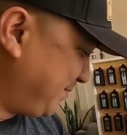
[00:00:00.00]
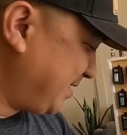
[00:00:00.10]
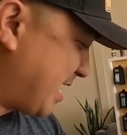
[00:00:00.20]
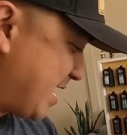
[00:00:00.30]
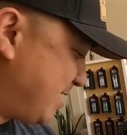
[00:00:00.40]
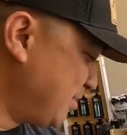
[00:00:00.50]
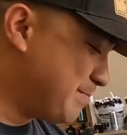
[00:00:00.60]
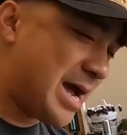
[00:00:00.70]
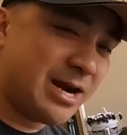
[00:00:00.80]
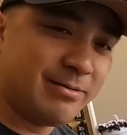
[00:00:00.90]
got a new
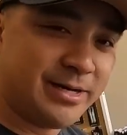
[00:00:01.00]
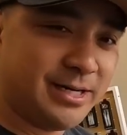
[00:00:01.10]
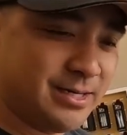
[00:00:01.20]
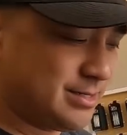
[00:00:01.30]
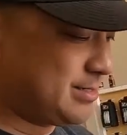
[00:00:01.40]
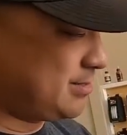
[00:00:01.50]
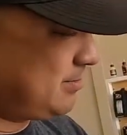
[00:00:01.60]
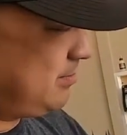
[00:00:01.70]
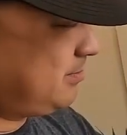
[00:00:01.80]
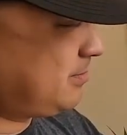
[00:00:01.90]
battery
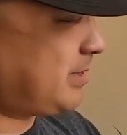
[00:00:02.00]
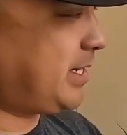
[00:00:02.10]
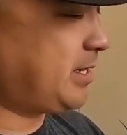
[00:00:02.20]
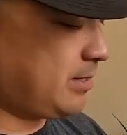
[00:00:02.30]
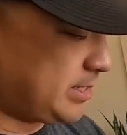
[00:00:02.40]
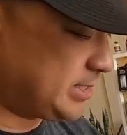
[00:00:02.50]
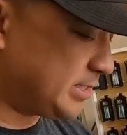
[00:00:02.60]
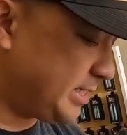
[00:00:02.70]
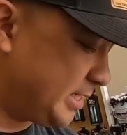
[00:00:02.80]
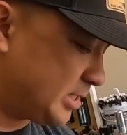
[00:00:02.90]
right here. This
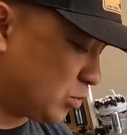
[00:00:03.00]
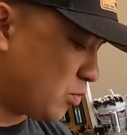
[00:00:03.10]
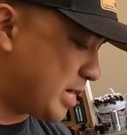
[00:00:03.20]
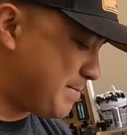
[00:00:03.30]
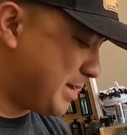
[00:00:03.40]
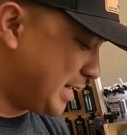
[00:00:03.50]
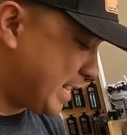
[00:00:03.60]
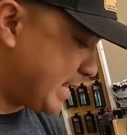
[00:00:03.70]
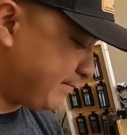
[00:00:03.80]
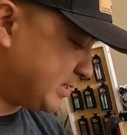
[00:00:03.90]
is the 20
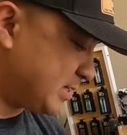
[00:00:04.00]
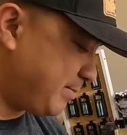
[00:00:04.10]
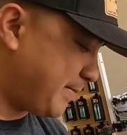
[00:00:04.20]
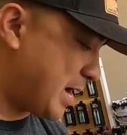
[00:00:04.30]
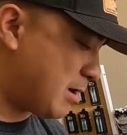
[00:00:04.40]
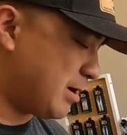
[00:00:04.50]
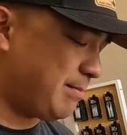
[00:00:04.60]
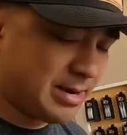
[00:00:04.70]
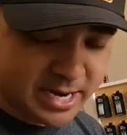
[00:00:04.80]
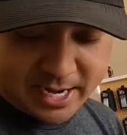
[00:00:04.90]
milliamp. This is gonna be
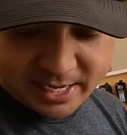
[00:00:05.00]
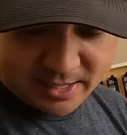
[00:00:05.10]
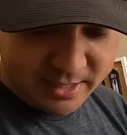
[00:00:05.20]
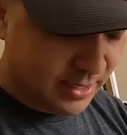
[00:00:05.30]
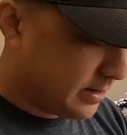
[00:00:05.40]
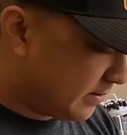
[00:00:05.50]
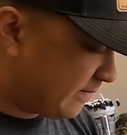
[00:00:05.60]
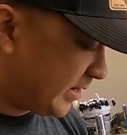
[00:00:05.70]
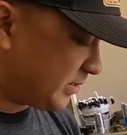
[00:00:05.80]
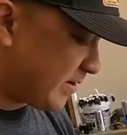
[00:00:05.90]
powering my
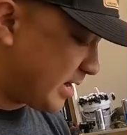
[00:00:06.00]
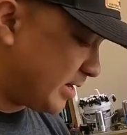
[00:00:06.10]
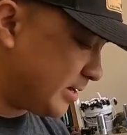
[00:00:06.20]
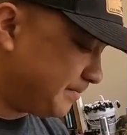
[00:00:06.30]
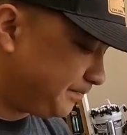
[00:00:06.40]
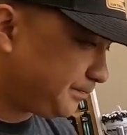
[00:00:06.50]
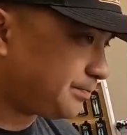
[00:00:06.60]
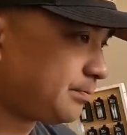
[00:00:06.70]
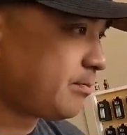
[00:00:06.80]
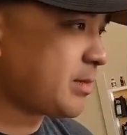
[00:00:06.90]
fish finder.
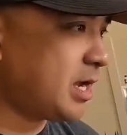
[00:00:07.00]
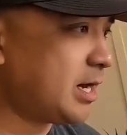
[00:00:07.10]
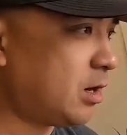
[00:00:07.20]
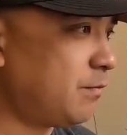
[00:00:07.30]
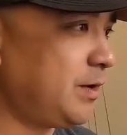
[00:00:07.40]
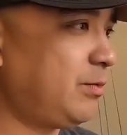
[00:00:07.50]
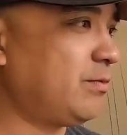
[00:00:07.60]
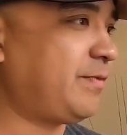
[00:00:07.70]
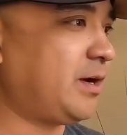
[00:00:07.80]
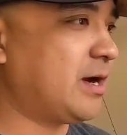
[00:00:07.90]
And hopefully
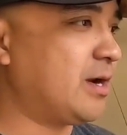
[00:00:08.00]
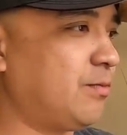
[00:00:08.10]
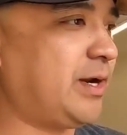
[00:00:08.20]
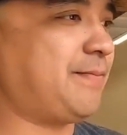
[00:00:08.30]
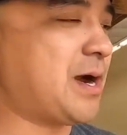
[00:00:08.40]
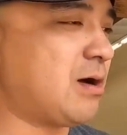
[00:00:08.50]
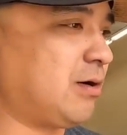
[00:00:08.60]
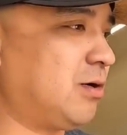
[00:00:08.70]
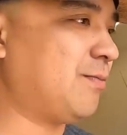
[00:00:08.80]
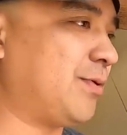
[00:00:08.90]
we'll figure out a way to power
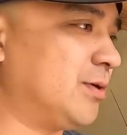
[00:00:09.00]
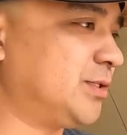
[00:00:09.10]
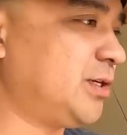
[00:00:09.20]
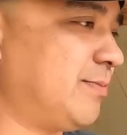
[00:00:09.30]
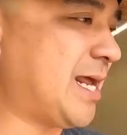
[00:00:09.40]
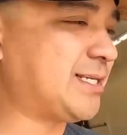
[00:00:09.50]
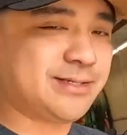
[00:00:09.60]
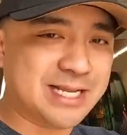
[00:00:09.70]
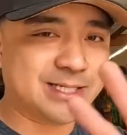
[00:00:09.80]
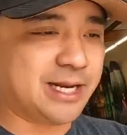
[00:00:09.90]
GoPros too, but
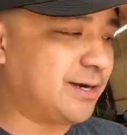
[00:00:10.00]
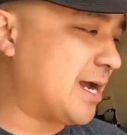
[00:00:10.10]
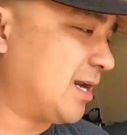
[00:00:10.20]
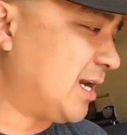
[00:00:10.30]
that's later down the